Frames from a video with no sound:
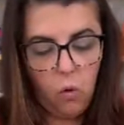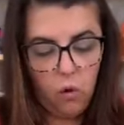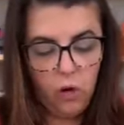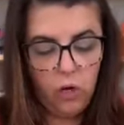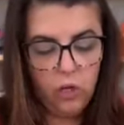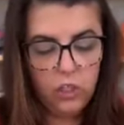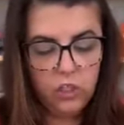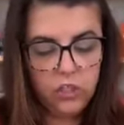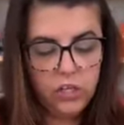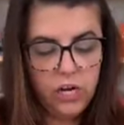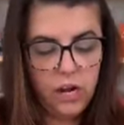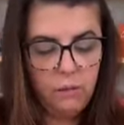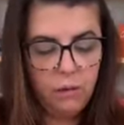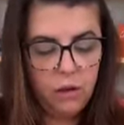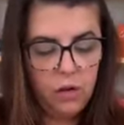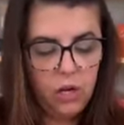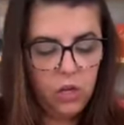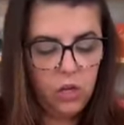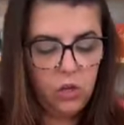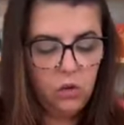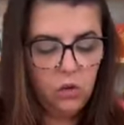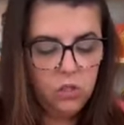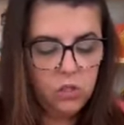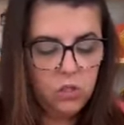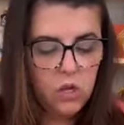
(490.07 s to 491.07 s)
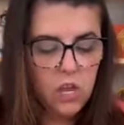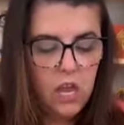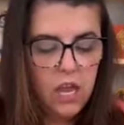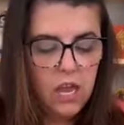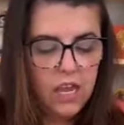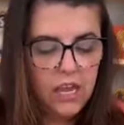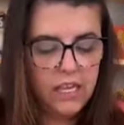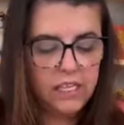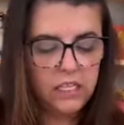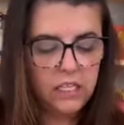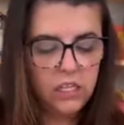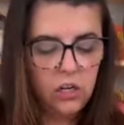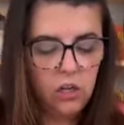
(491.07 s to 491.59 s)
orange that I'm going to use
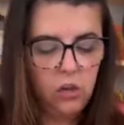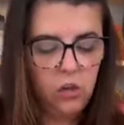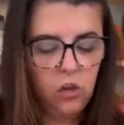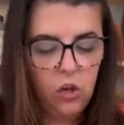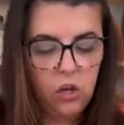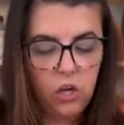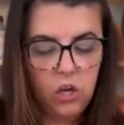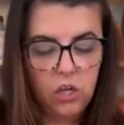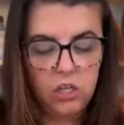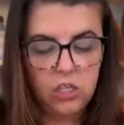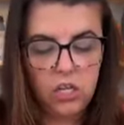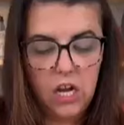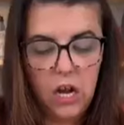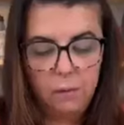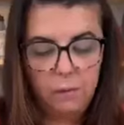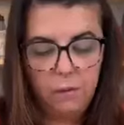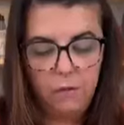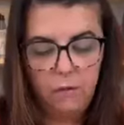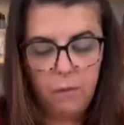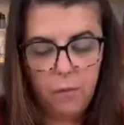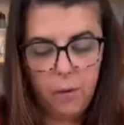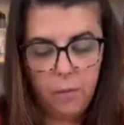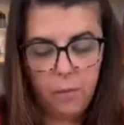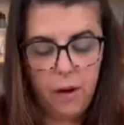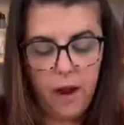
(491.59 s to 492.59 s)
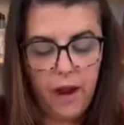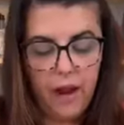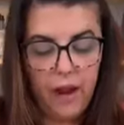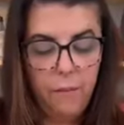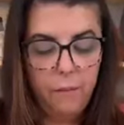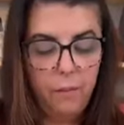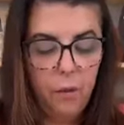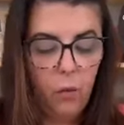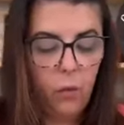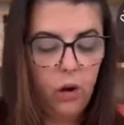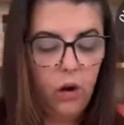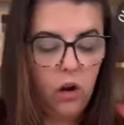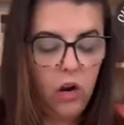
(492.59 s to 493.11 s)
is going to look on top of papaya.
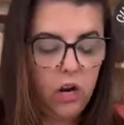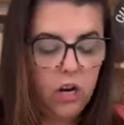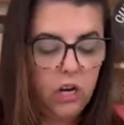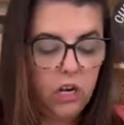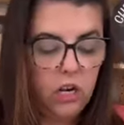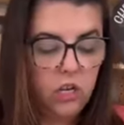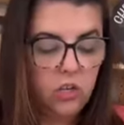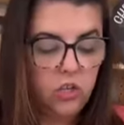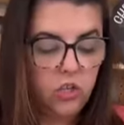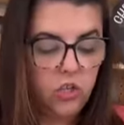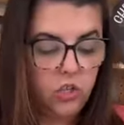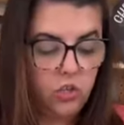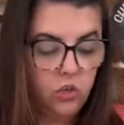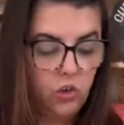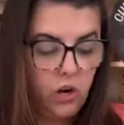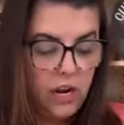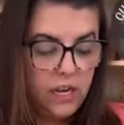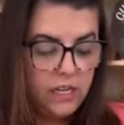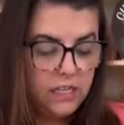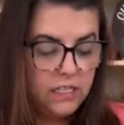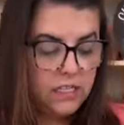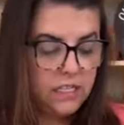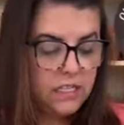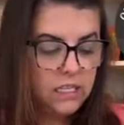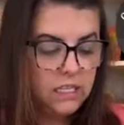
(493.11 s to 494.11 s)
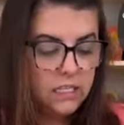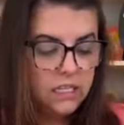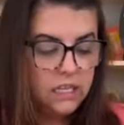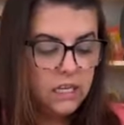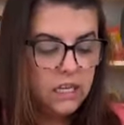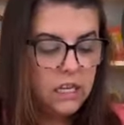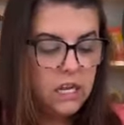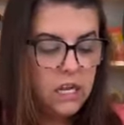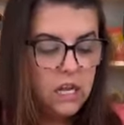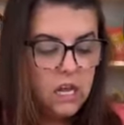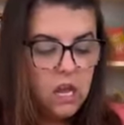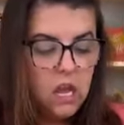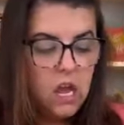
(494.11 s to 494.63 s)
But we are going to distress
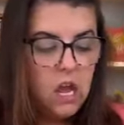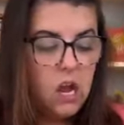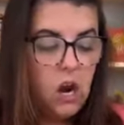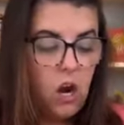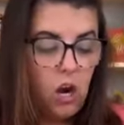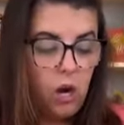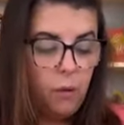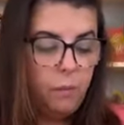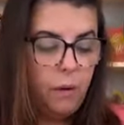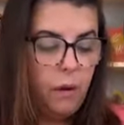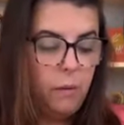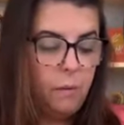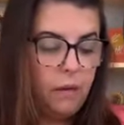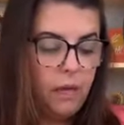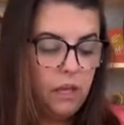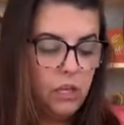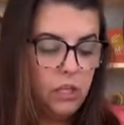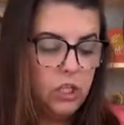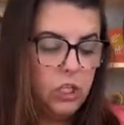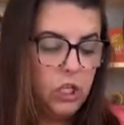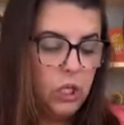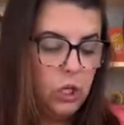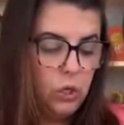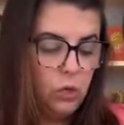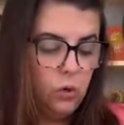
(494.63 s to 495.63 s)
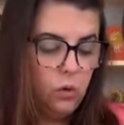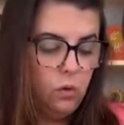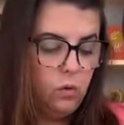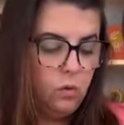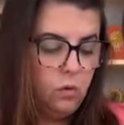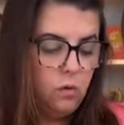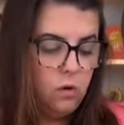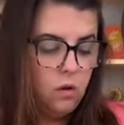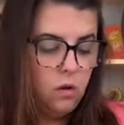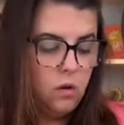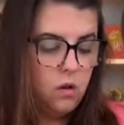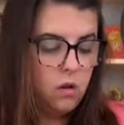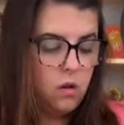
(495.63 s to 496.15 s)
our pumpkin
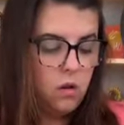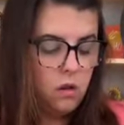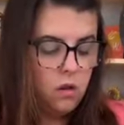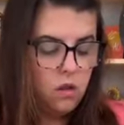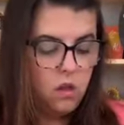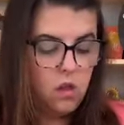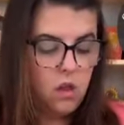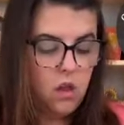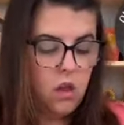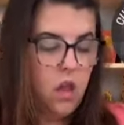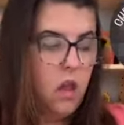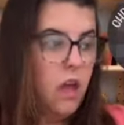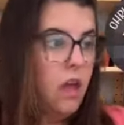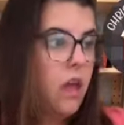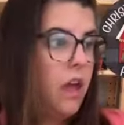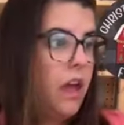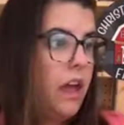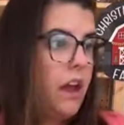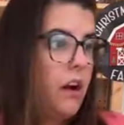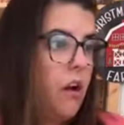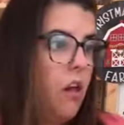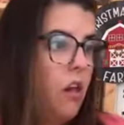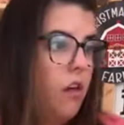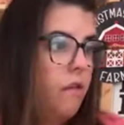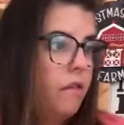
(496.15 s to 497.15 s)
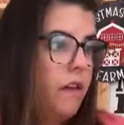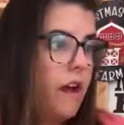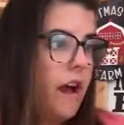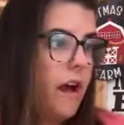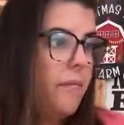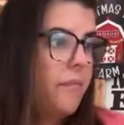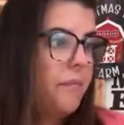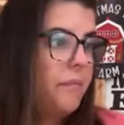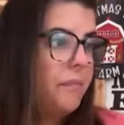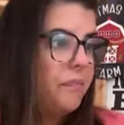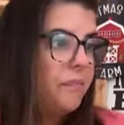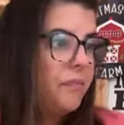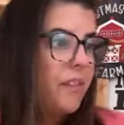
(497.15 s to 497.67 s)
too and all of
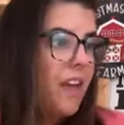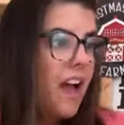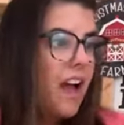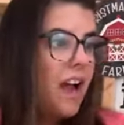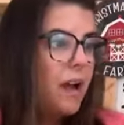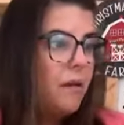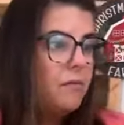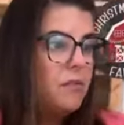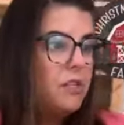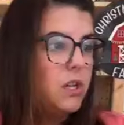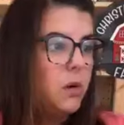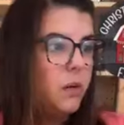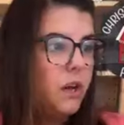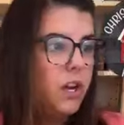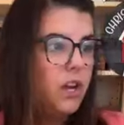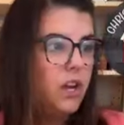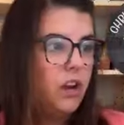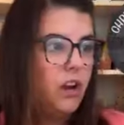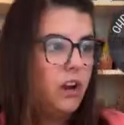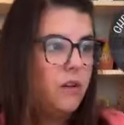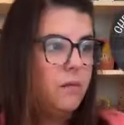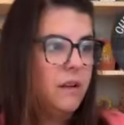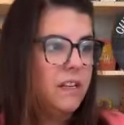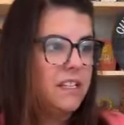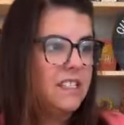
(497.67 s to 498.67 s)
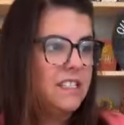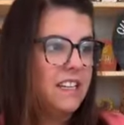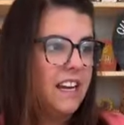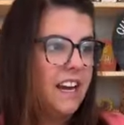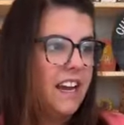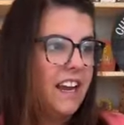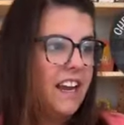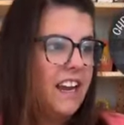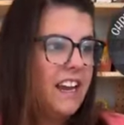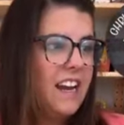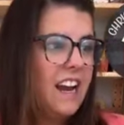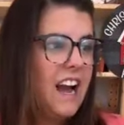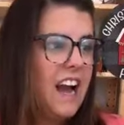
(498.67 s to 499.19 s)
that. I'm doing good, Miss
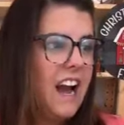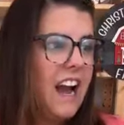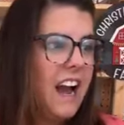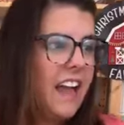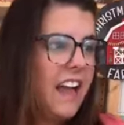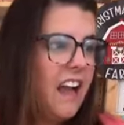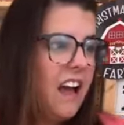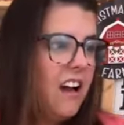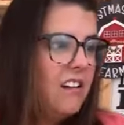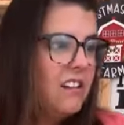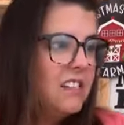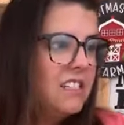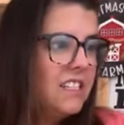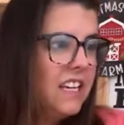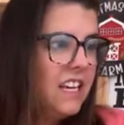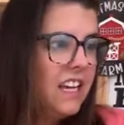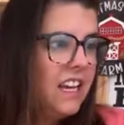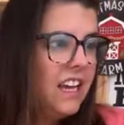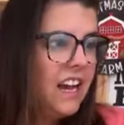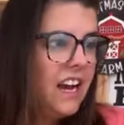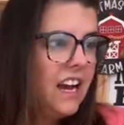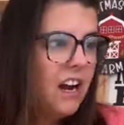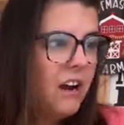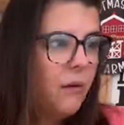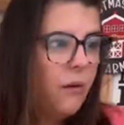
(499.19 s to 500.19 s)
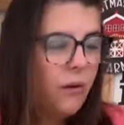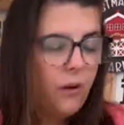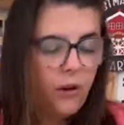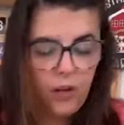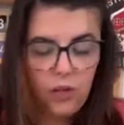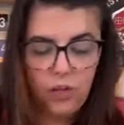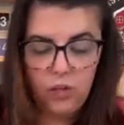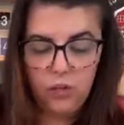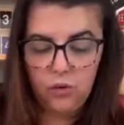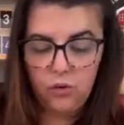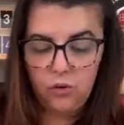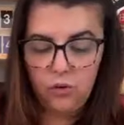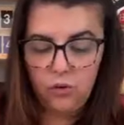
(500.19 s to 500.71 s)
Diane. Hi, LD. How are
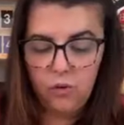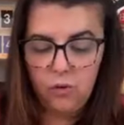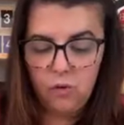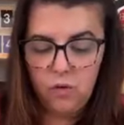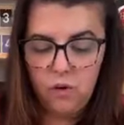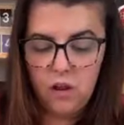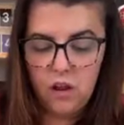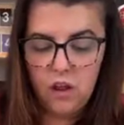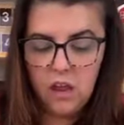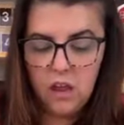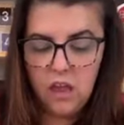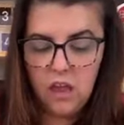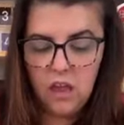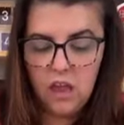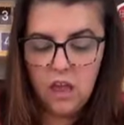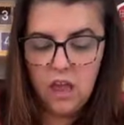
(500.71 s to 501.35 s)
you?